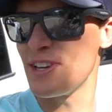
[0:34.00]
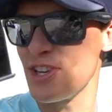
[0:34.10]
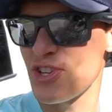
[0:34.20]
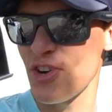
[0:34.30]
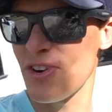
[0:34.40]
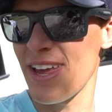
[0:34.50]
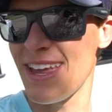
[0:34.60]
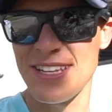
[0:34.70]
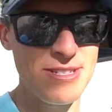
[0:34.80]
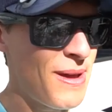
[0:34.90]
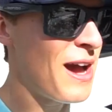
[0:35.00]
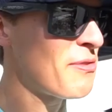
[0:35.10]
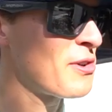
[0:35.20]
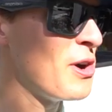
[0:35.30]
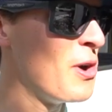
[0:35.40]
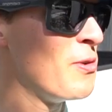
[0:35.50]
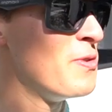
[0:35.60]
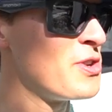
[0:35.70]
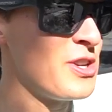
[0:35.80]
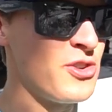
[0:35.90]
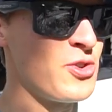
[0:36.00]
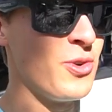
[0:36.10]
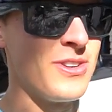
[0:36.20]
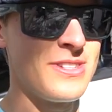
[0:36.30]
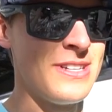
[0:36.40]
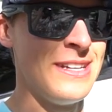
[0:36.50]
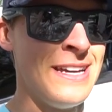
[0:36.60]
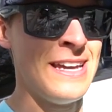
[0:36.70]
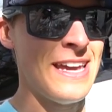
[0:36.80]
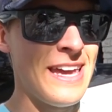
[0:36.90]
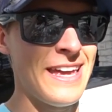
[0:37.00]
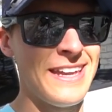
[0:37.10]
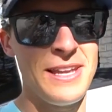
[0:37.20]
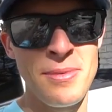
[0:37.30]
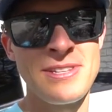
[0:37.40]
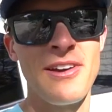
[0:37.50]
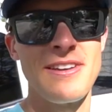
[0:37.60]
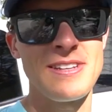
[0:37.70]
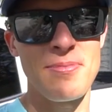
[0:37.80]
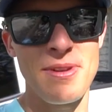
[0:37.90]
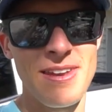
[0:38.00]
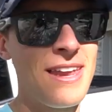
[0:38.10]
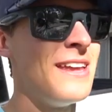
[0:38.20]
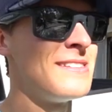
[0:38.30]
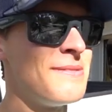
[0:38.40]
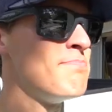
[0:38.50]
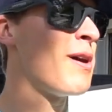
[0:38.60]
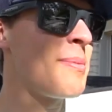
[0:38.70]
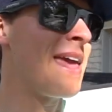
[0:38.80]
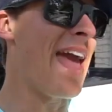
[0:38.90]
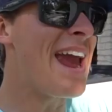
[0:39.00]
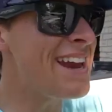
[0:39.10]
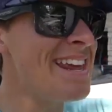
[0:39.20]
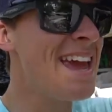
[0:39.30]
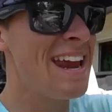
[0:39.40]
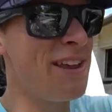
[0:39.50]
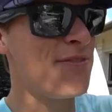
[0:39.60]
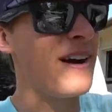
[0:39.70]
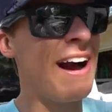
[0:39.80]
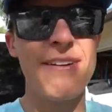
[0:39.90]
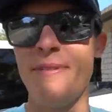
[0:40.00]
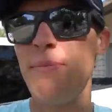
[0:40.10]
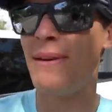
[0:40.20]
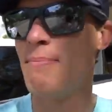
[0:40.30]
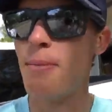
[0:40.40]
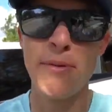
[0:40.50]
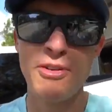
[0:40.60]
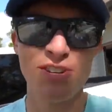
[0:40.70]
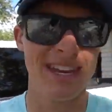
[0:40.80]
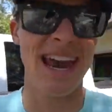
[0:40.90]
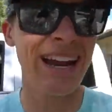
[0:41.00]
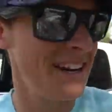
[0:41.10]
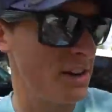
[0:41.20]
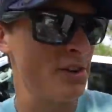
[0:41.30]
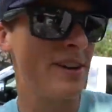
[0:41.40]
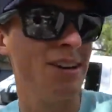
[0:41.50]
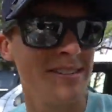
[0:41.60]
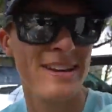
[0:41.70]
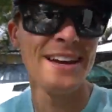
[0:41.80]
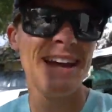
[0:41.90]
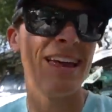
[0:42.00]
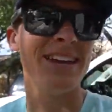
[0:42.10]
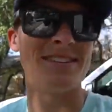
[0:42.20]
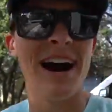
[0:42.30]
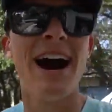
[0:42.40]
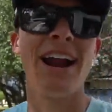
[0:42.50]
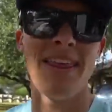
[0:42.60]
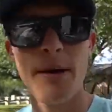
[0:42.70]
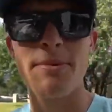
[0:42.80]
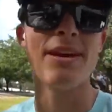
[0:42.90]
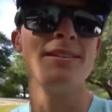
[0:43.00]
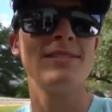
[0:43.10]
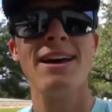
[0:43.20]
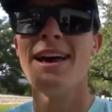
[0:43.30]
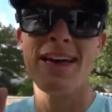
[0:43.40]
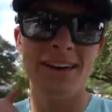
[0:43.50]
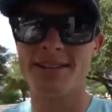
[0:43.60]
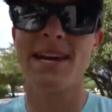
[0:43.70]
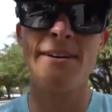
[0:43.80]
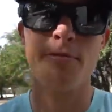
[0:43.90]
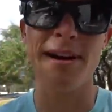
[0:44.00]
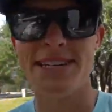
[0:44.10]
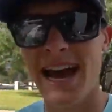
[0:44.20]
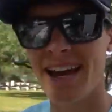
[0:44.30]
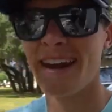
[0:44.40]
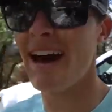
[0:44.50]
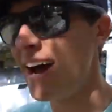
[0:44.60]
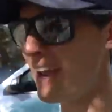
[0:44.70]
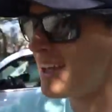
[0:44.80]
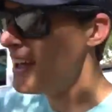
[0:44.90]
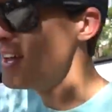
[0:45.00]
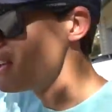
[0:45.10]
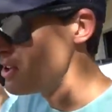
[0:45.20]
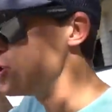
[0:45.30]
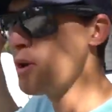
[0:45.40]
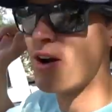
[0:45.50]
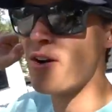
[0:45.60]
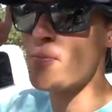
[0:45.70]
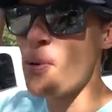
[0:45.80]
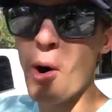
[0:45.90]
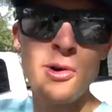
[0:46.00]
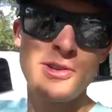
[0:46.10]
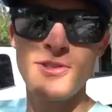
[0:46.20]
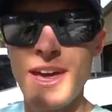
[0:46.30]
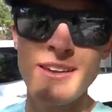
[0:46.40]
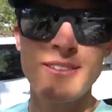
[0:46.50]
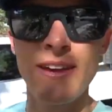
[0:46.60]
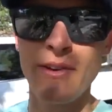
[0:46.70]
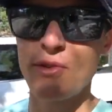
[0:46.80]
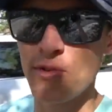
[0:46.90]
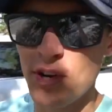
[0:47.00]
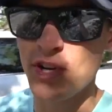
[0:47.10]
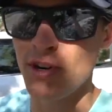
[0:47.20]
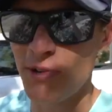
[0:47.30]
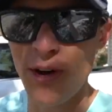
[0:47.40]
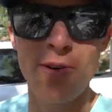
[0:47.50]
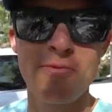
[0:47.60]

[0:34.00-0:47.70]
t-shirt, and some AFTCO fishing shorts. And let me tell you something, it is probably eighty, eighty-five, maybe maybe reaching ninety degrees. It is hot, and that means it is time for my dad and I to do our post-Thanksgiving tradition of going